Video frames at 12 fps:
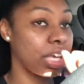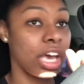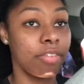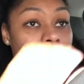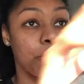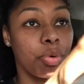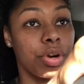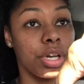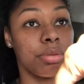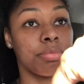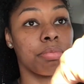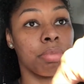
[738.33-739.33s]
every
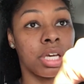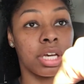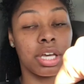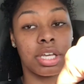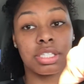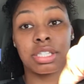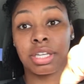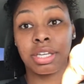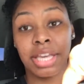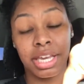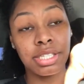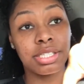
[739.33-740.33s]
morning because
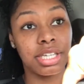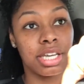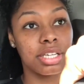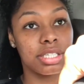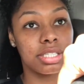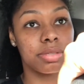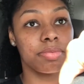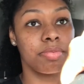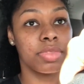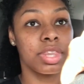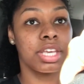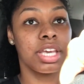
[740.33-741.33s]
he's six.
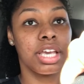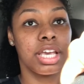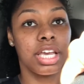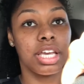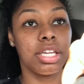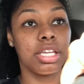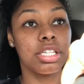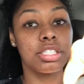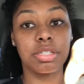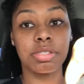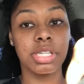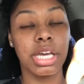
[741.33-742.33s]
He needs
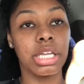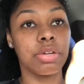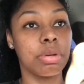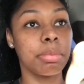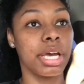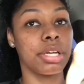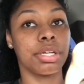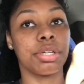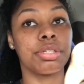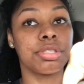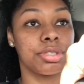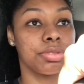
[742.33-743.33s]
those daily
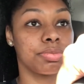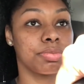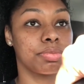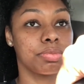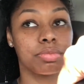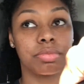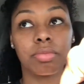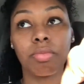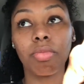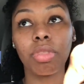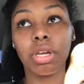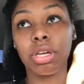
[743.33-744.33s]
reminders.
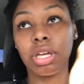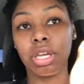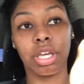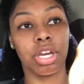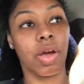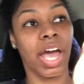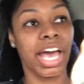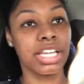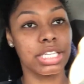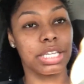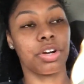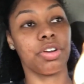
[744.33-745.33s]
You know, I had
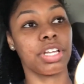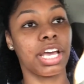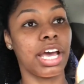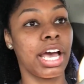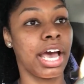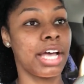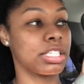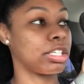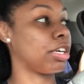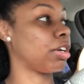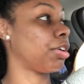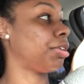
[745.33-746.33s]
to learn that. I had to
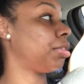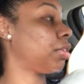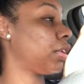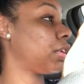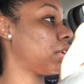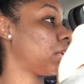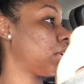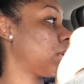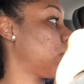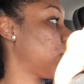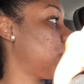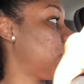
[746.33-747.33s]
learn.
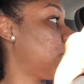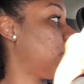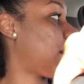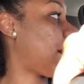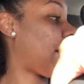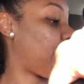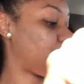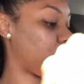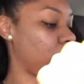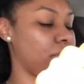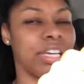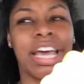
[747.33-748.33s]
I have
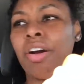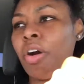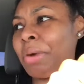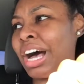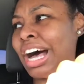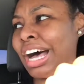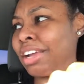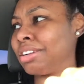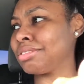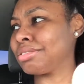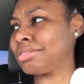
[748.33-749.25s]
to. Now I'm hot.